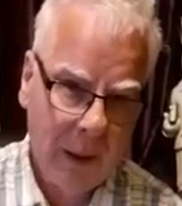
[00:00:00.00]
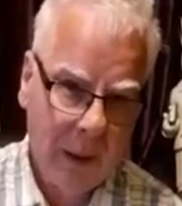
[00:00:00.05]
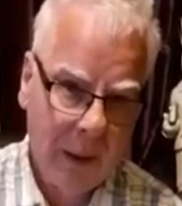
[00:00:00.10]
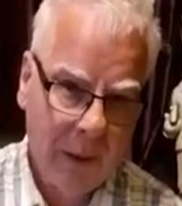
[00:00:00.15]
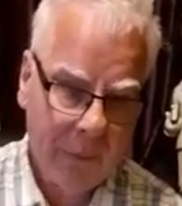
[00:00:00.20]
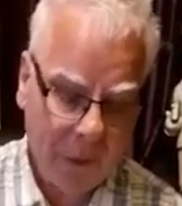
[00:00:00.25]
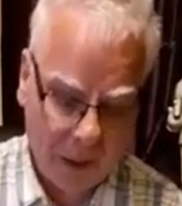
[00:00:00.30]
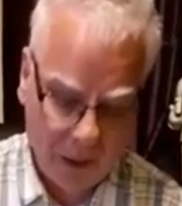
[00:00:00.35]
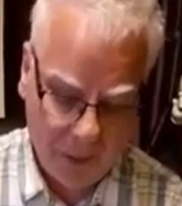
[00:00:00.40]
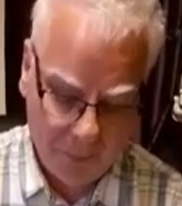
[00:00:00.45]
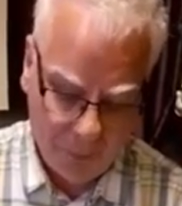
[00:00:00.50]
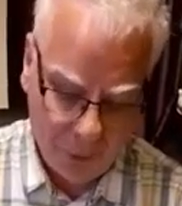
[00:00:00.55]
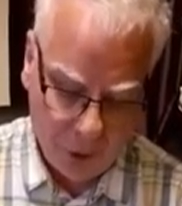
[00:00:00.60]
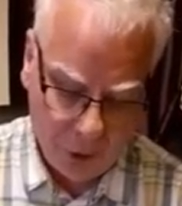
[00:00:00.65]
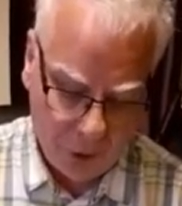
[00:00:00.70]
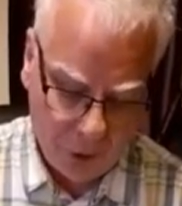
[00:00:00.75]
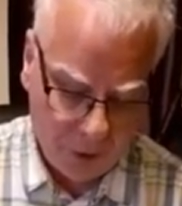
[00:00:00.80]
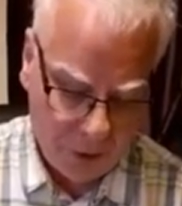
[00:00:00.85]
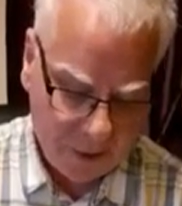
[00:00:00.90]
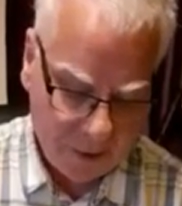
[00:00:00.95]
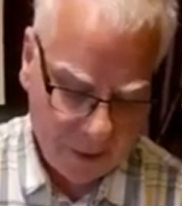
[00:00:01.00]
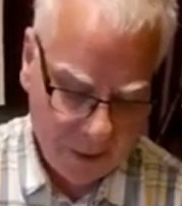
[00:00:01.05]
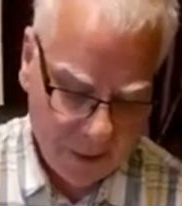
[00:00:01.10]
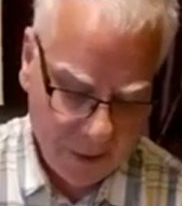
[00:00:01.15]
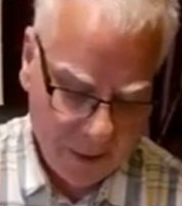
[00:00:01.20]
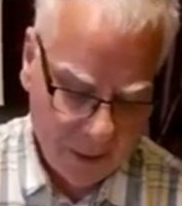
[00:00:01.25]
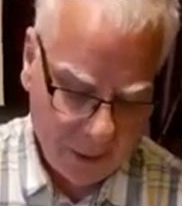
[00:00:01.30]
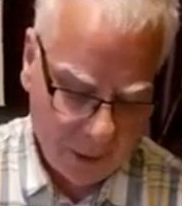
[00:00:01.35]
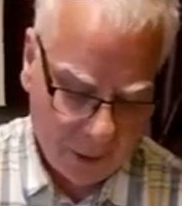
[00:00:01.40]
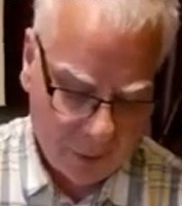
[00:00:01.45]
Philip Brooks,
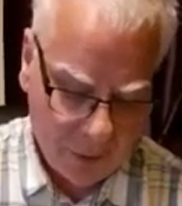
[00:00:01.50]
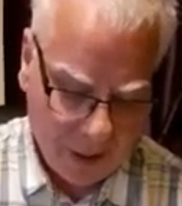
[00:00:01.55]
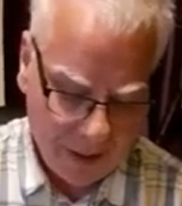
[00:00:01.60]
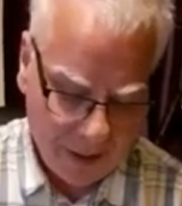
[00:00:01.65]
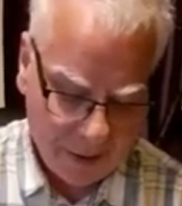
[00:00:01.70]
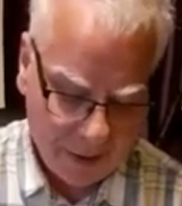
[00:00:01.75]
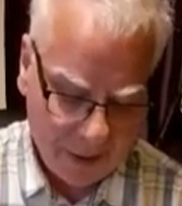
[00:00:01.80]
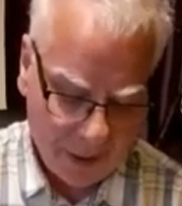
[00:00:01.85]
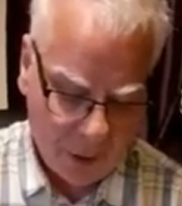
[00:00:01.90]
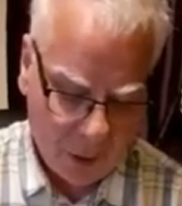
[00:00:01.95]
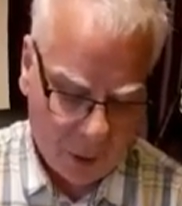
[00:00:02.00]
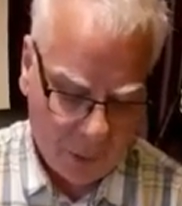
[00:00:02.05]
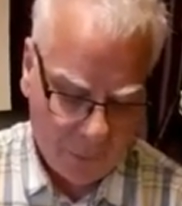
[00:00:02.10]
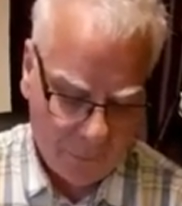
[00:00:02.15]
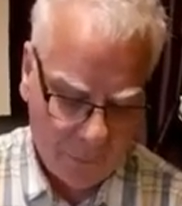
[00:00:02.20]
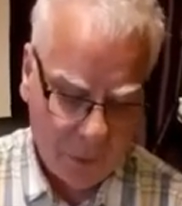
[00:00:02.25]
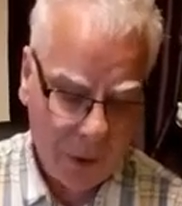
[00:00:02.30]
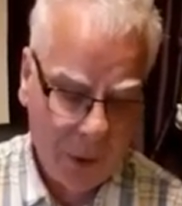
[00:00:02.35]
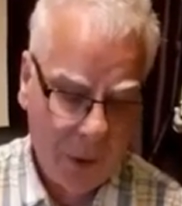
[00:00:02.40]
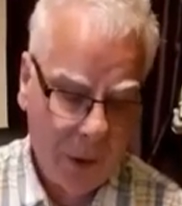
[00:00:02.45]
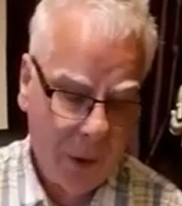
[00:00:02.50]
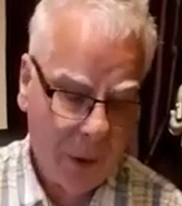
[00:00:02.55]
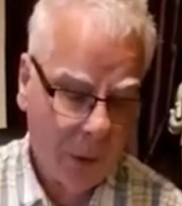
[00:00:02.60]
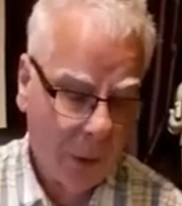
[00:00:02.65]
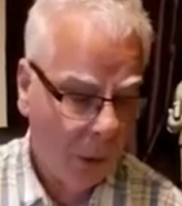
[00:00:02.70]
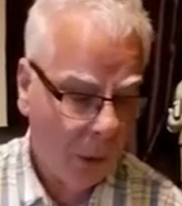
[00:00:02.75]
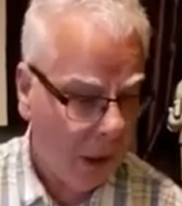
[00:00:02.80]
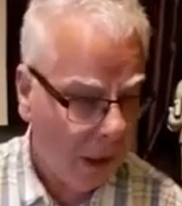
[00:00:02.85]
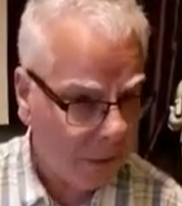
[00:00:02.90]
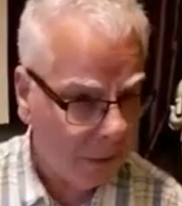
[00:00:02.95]
the writer of The
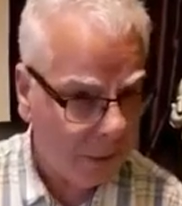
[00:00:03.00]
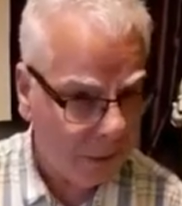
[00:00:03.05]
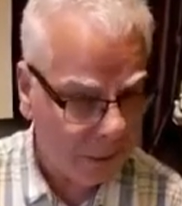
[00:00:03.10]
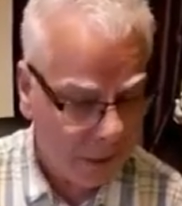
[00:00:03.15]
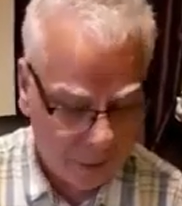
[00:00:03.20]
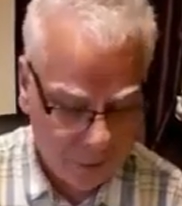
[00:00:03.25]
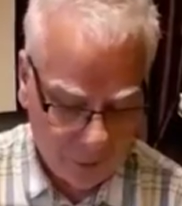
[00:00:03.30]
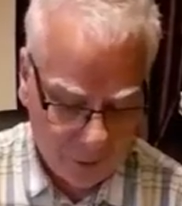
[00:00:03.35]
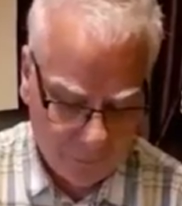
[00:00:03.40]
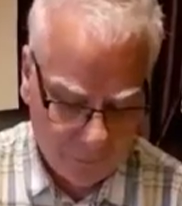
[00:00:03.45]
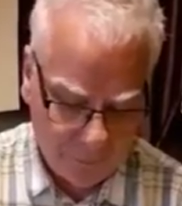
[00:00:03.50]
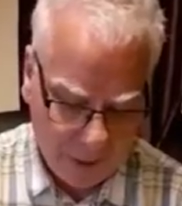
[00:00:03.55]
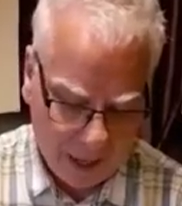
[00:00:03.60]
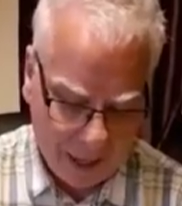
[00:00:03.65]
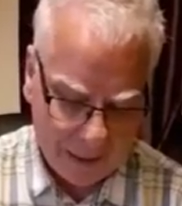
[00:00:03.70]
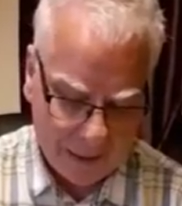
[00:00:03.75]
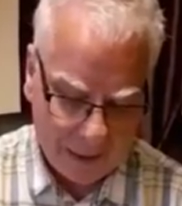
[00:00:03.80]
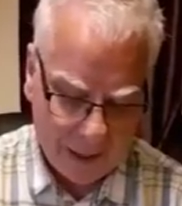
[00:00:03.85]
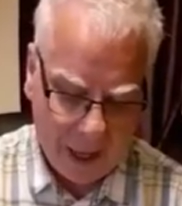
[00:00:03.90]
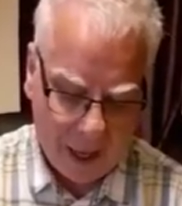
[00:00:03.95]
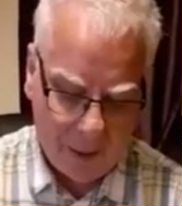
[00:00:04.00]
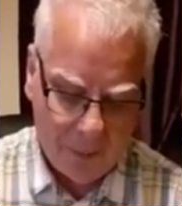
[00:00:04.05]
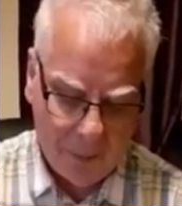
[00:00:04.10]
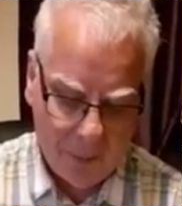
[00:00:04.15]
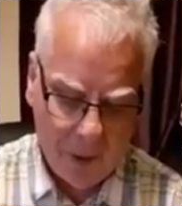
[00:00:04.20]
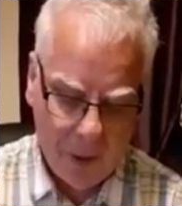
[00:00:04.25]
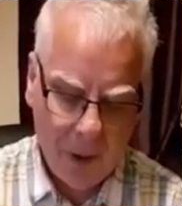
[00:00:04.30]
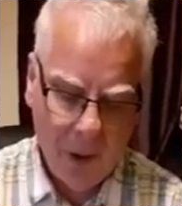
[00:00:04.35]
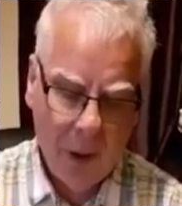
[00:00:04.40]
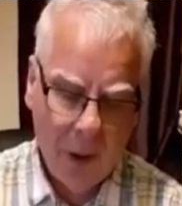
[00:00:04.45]
Little Town of Bethlehem,
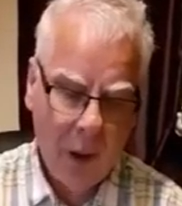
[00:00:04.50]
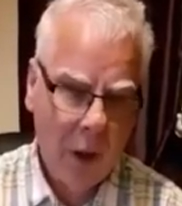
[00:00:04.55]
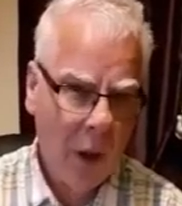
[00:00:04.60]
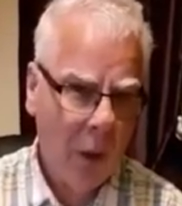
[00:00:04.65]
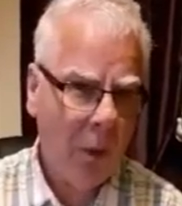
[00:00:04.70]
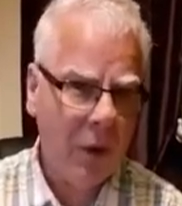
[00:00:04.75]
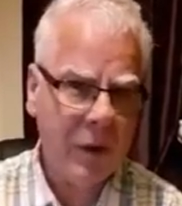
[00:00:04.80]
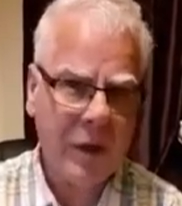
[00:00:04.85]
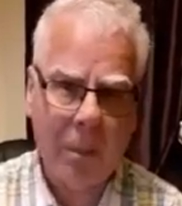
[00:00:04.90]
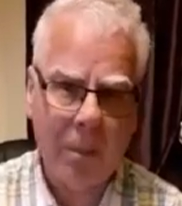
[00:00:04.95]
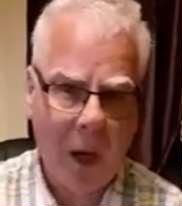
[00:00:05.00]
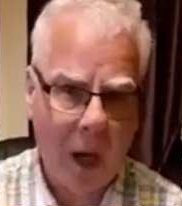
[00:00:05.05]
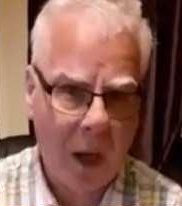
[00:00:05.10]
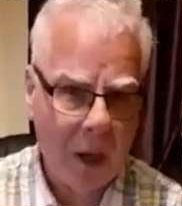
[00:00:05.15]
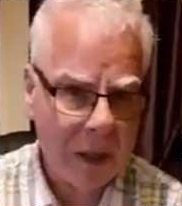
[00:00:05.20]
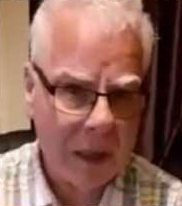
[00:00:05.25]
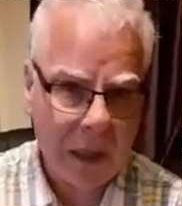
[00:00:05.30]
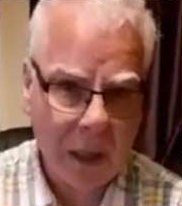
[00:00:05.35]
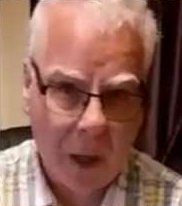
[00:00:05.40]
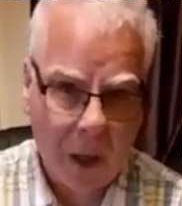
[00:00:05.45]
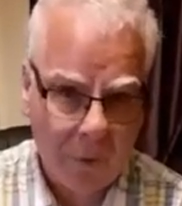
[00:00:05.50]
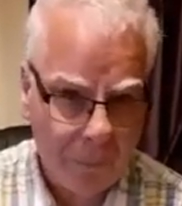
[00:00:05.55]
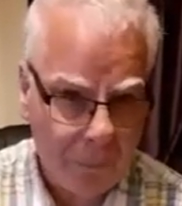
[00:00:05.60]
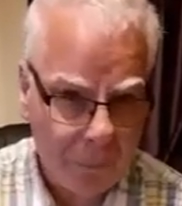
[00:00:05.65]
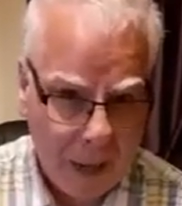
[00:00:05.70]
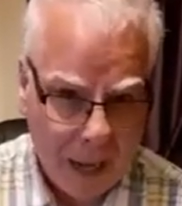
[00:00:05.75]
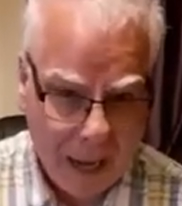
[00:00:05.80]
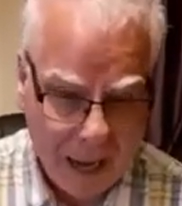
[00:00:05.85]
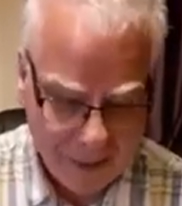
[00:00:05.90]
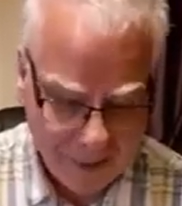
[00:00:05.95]
was a much-loved
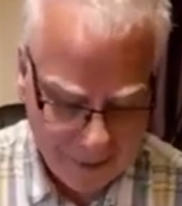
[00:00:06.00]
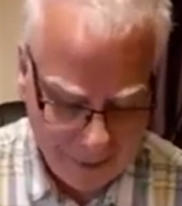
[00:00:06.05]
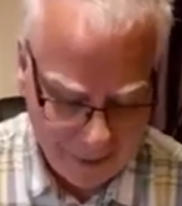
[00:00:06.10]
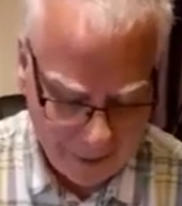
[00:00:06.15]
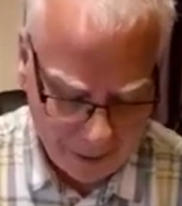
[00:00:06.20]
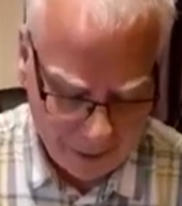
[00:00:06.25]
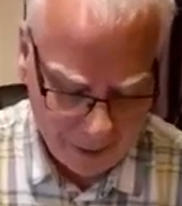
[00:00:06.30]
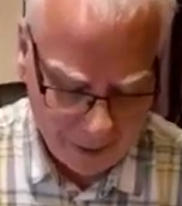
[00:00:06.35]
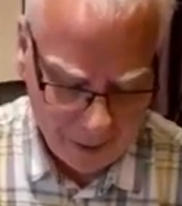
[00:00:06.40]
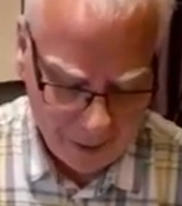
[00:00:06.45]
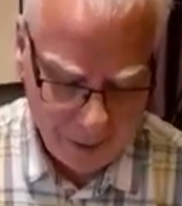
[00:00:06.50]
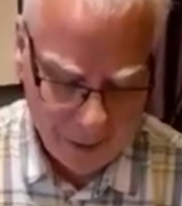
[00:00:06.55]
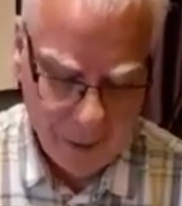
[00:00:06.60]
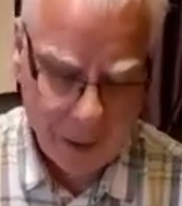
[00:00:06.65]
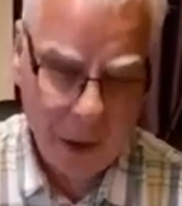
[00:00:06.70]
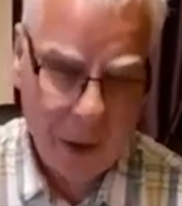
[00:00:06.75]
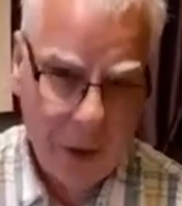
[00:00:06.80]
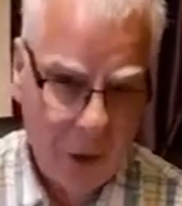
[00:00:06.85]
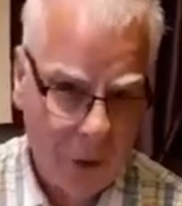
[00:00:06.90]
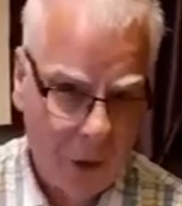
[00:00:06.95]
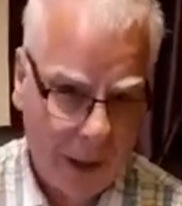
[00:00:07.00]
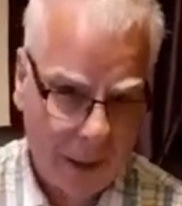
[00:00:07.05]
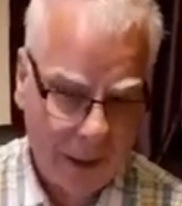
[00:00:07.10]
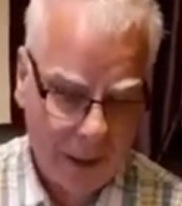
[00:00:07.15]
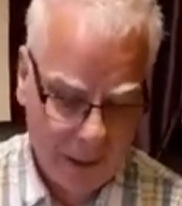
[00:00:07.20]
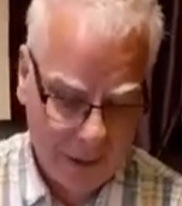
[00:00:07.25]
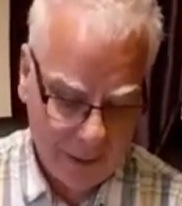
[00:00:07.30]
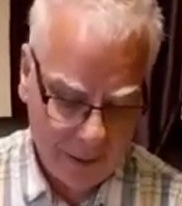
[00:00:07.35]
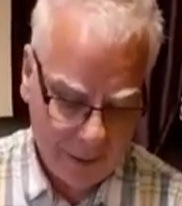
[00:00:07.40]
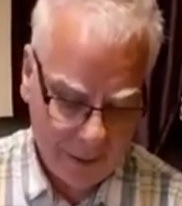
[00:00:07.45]
pastor in New
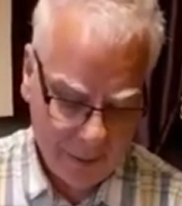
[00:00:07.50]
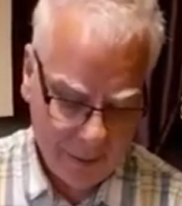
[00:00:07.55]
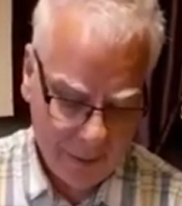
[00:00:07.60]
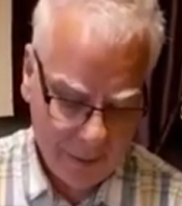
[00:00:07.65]
England.